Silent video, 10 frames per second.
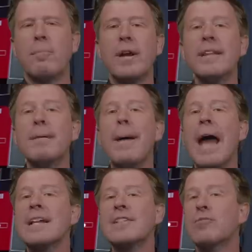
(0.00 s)
Putting the
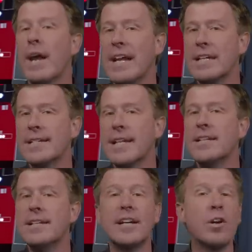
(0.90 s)
mass and radius
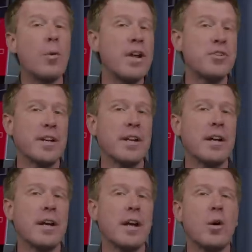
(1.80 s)
into the equation
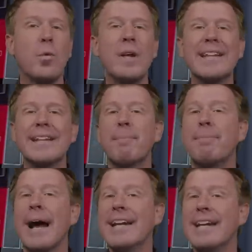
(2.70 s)
we get that the
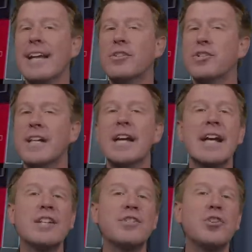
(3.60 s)
binding energy
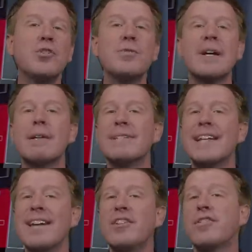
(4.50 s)
is 2 times
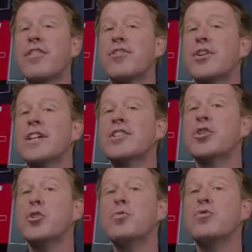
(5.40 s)
10 to the
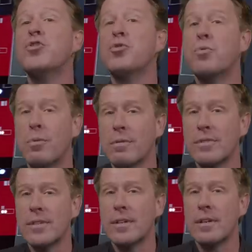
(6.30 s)
32 joules.